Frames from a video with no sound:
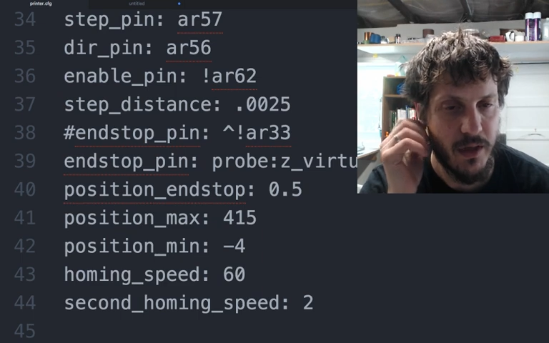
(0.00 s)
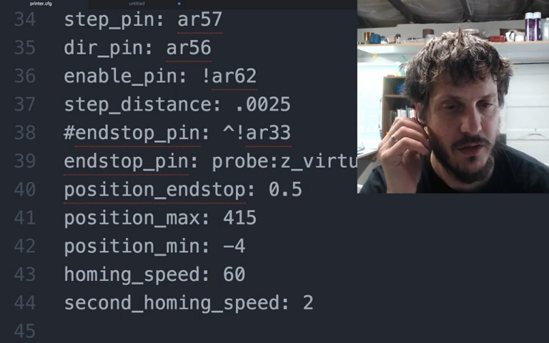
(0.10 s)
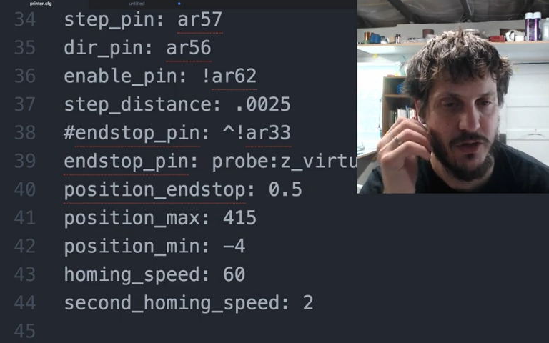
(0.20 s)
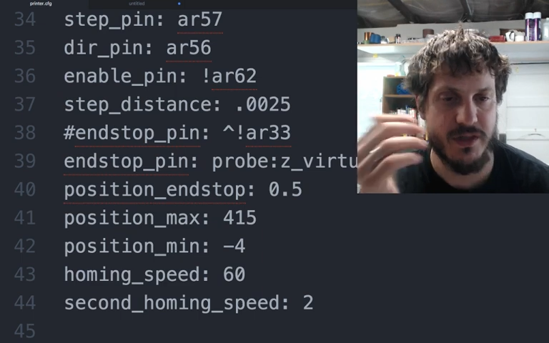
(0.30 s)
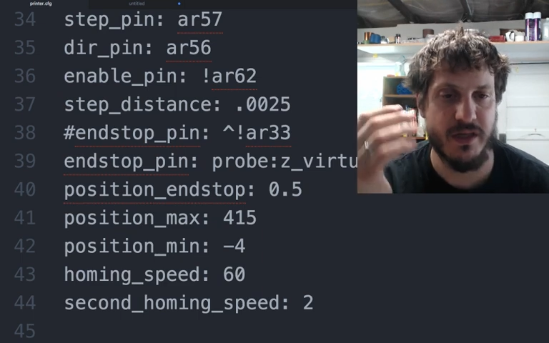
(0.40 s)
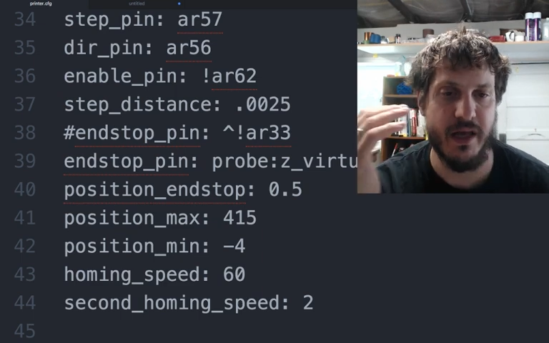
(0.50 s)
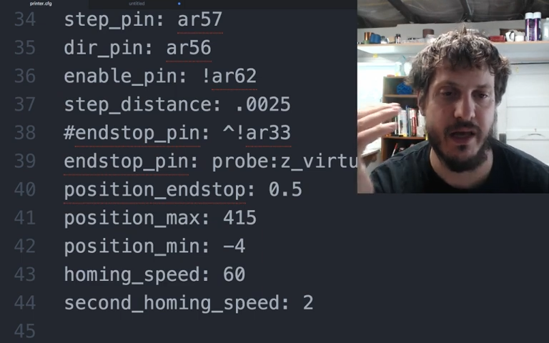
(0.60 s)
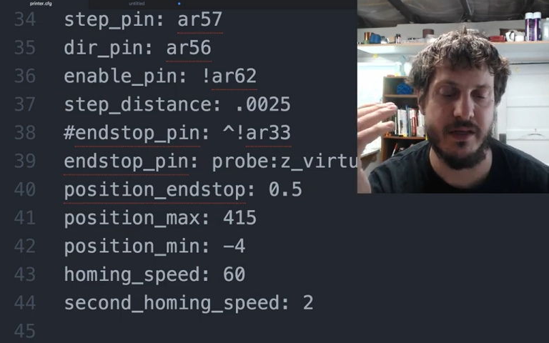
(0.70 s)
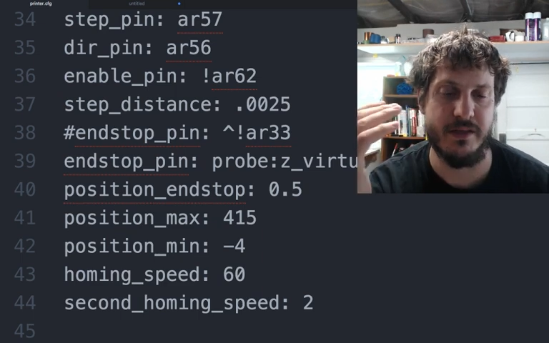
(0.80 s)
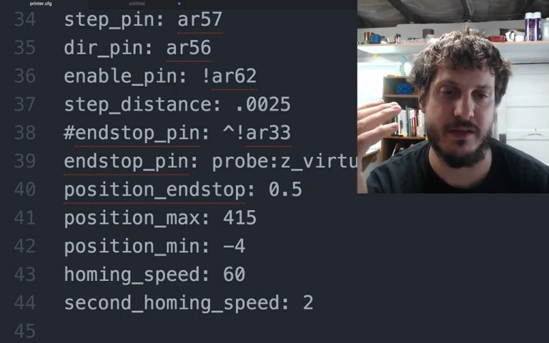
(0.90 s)
just in
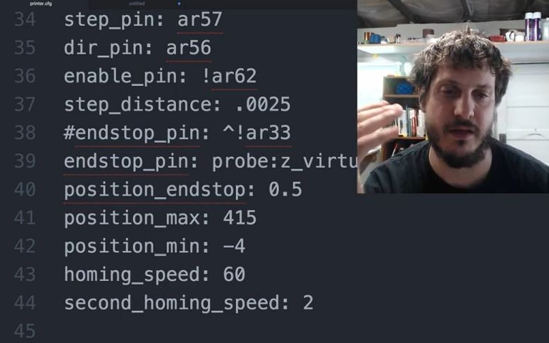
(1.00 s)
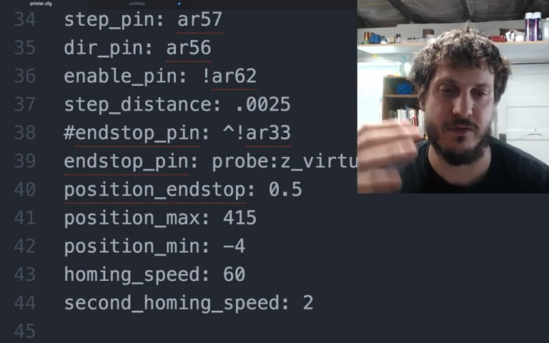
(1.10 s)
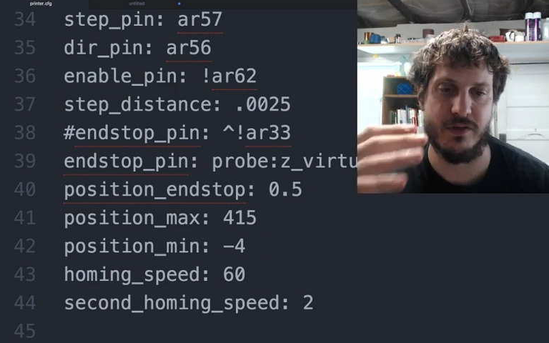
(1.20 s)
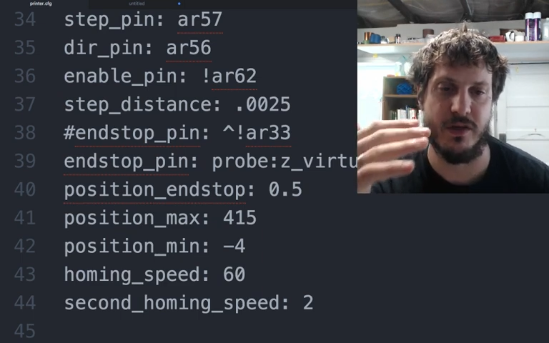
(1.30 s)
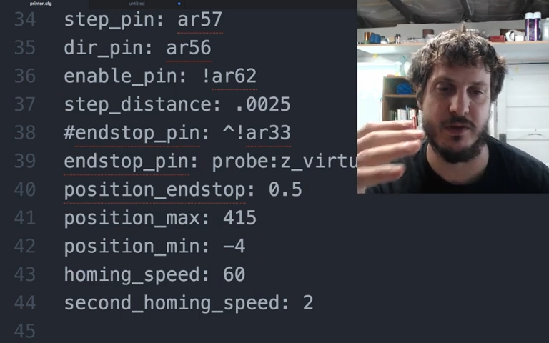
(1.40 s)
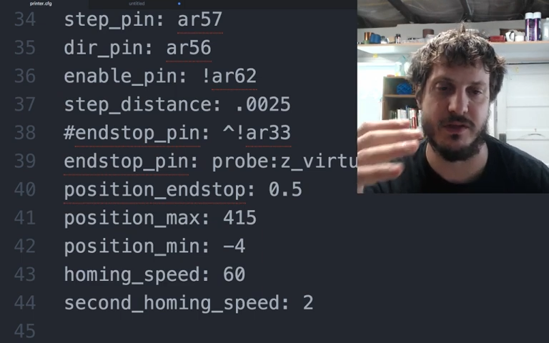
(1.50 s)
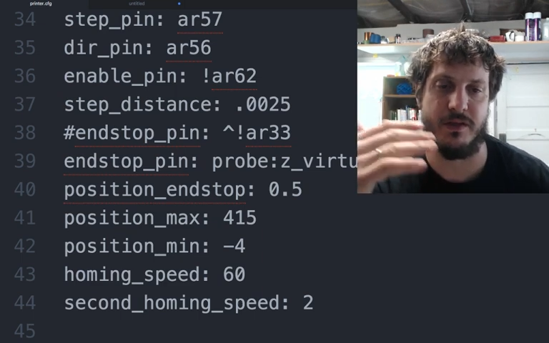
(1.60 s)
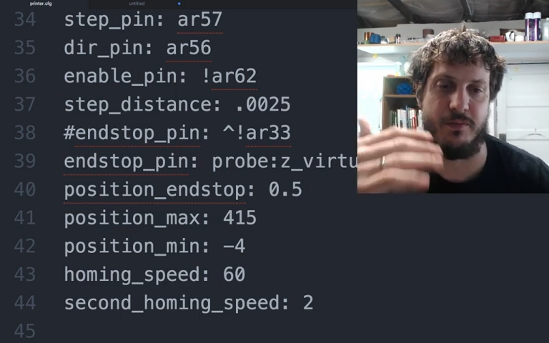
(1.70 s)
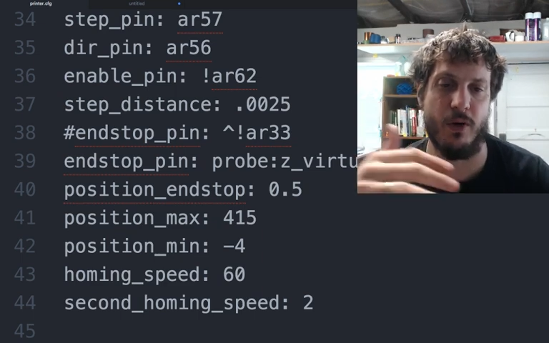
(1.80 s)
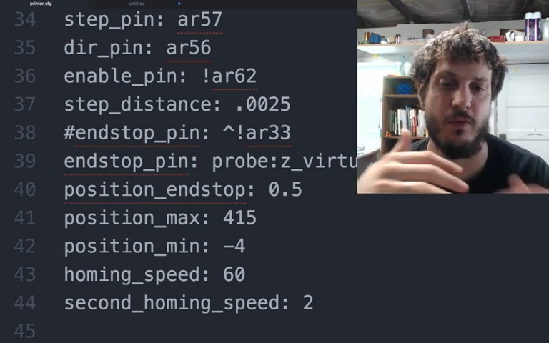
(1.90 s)
case that for some reason
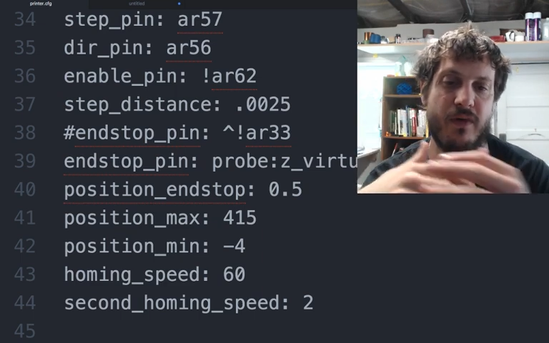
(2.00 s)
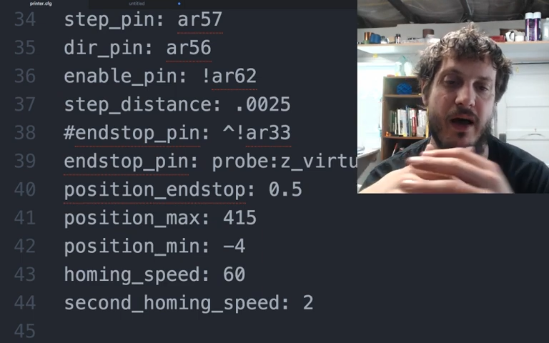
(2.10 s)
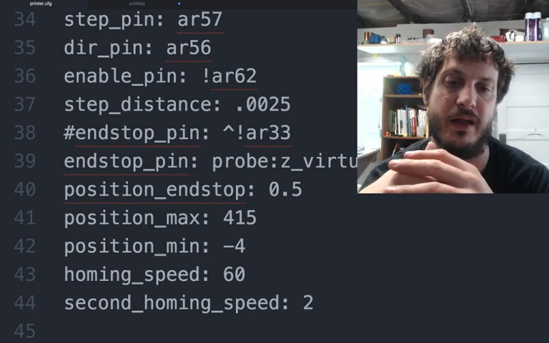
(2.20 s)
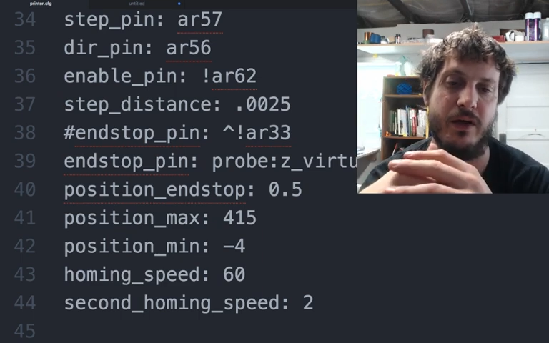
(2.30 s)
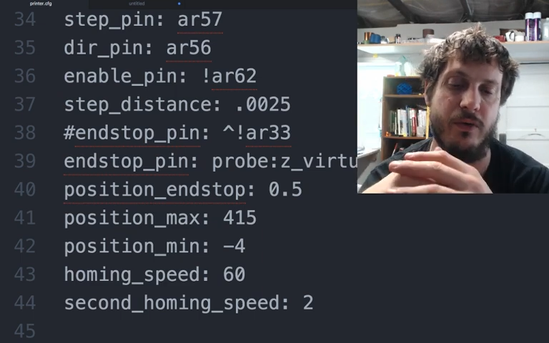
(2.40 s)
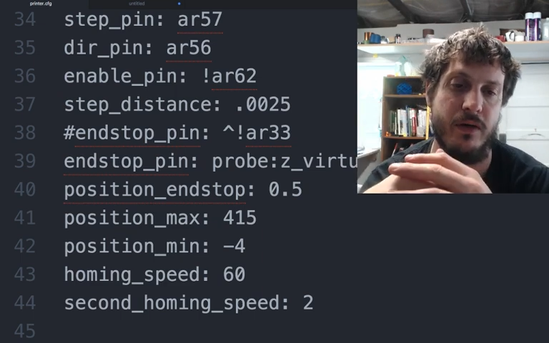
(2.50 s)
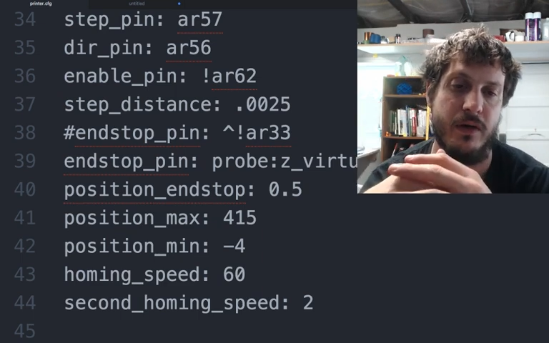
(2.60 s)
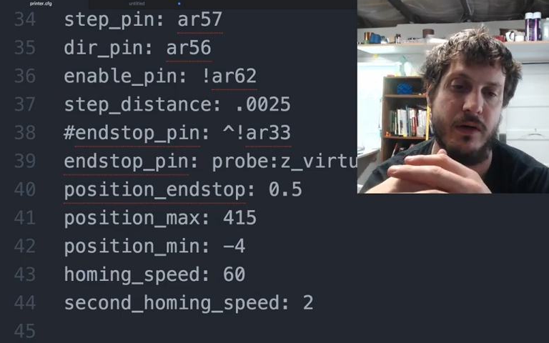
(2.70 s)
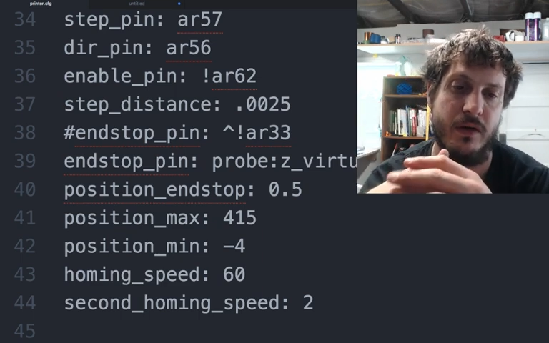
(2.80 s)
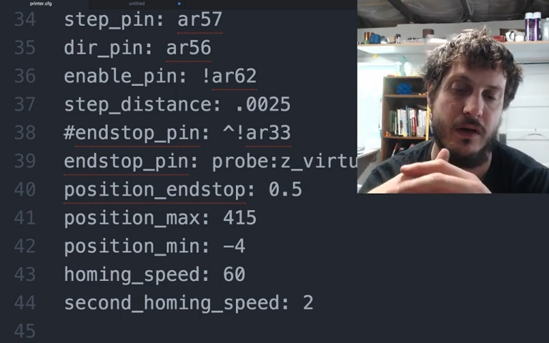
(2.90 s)
the probe value
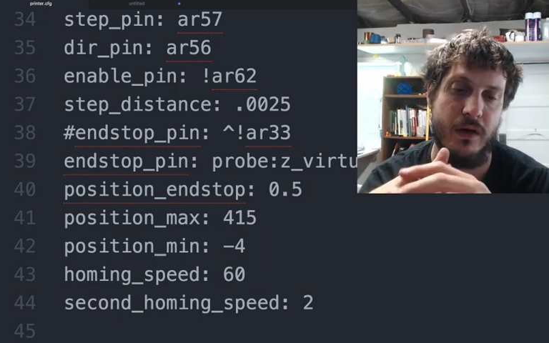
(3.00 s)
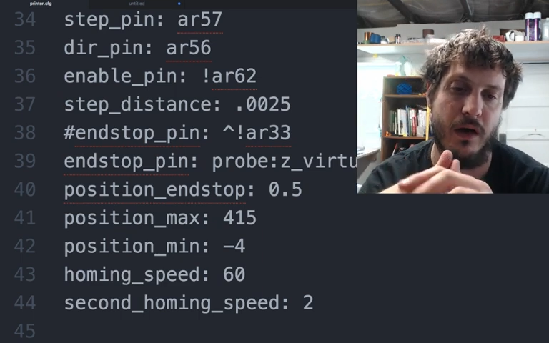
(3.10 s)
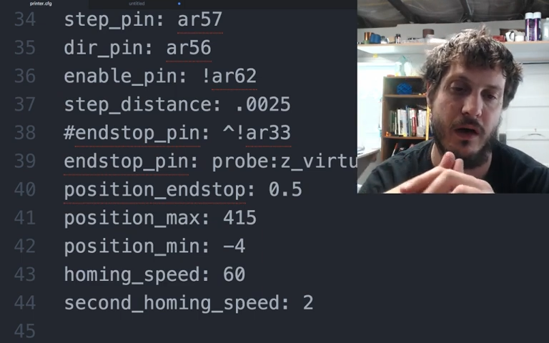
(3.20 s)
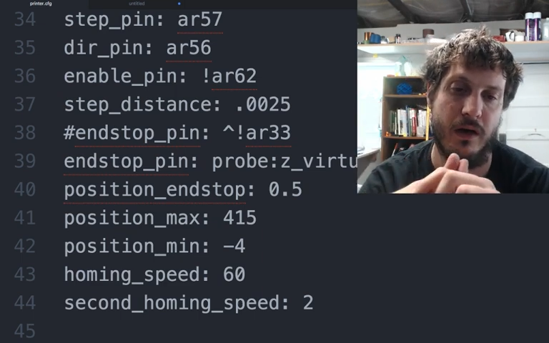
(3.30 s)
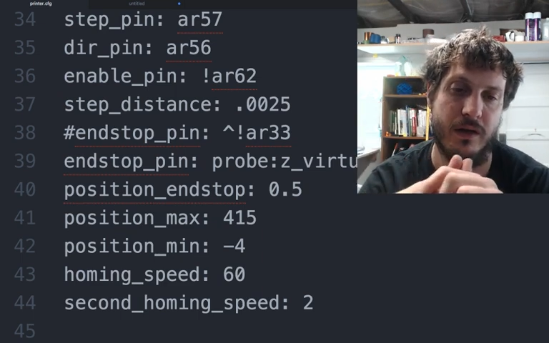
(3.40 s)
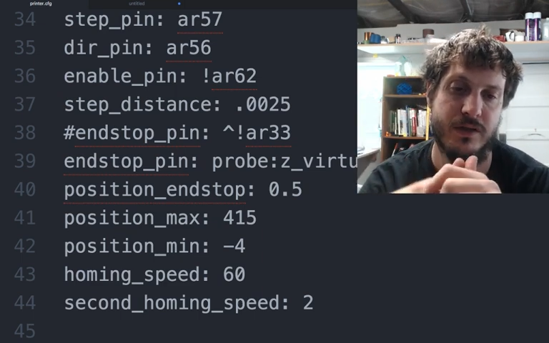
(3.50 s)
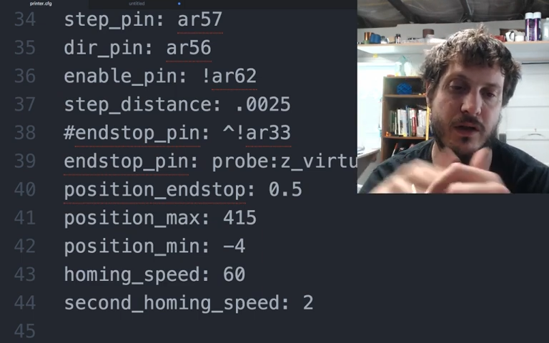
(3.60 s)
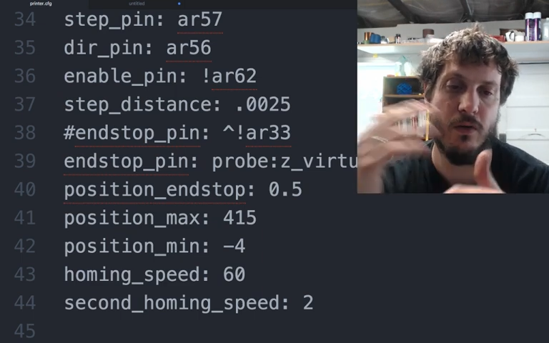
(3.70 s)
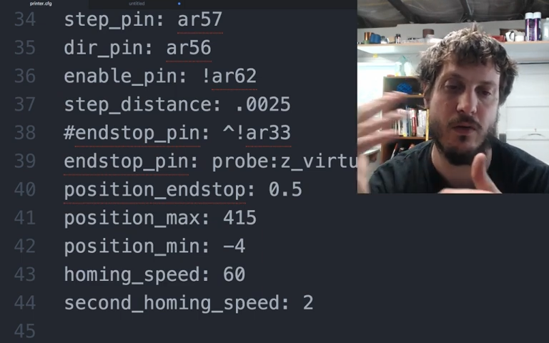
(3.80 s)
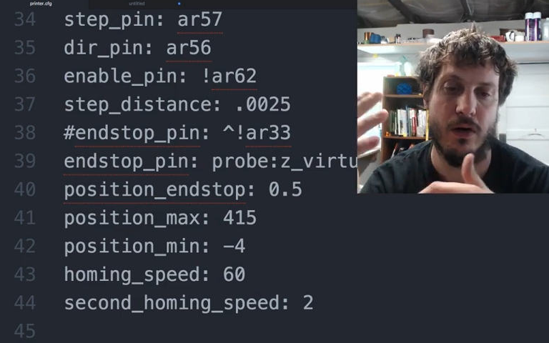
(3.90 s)
is
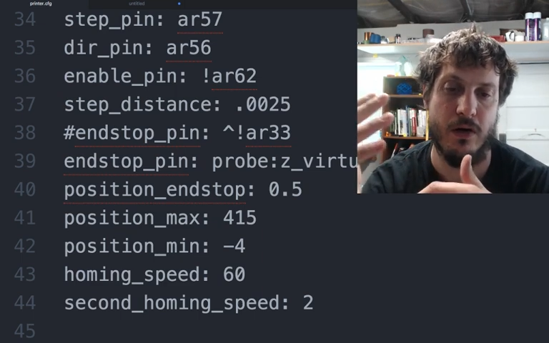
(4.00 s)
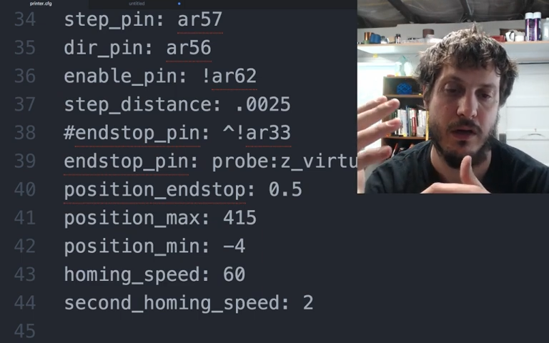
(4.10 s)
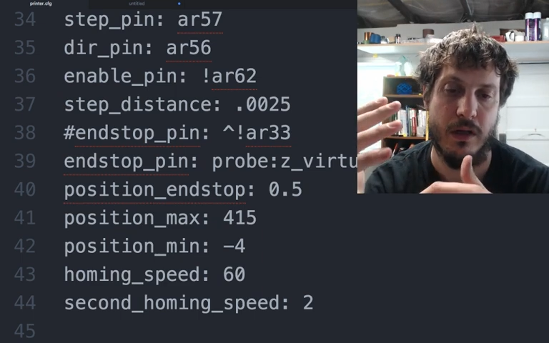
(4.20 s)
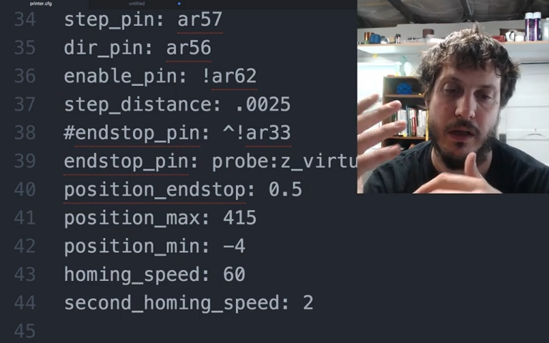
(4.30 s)
lower,